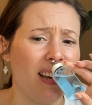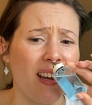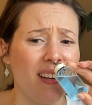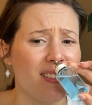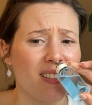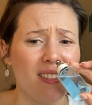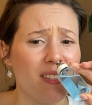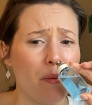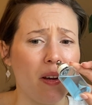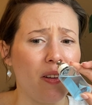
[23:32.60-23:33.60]
And it's got
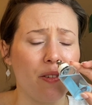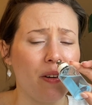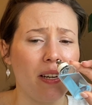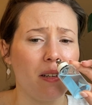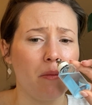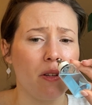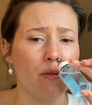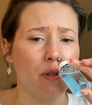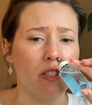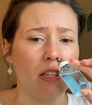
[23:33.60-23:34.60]
some other random notes
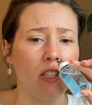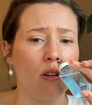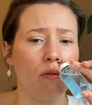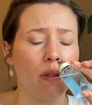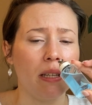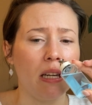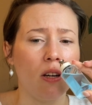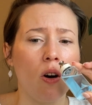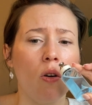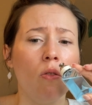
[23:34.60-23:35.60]
which I don't really get a
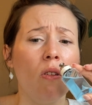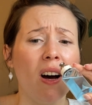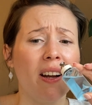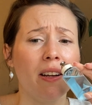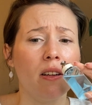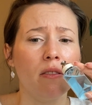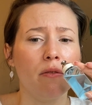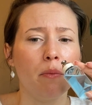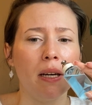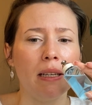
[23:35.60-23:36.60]
whole lot of,
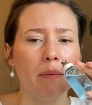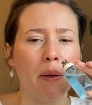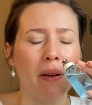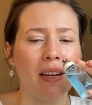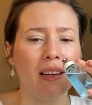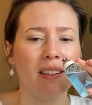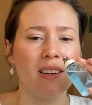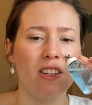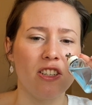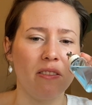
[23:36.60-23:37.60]
but maybe I get a
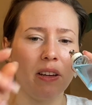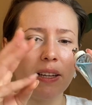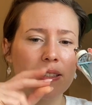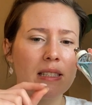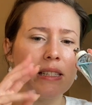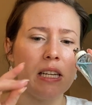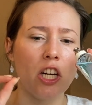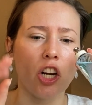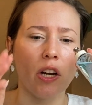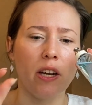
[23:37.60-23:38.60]
touch of like
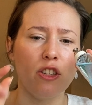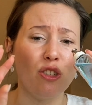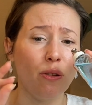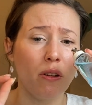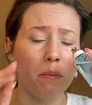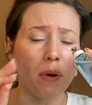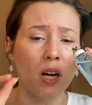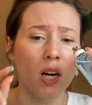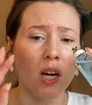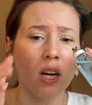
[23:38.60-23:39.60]
cedar and
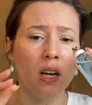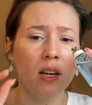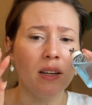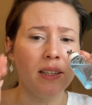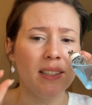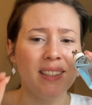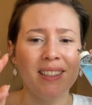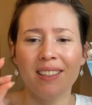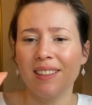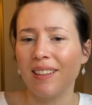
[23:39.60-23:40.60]
juniper.
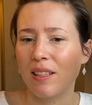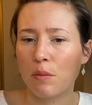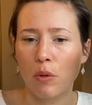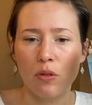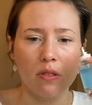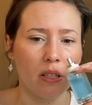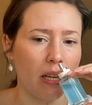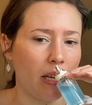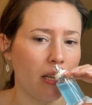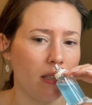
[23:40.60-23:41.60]
That's mostly
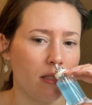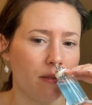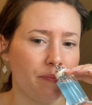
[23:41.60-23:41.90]
it.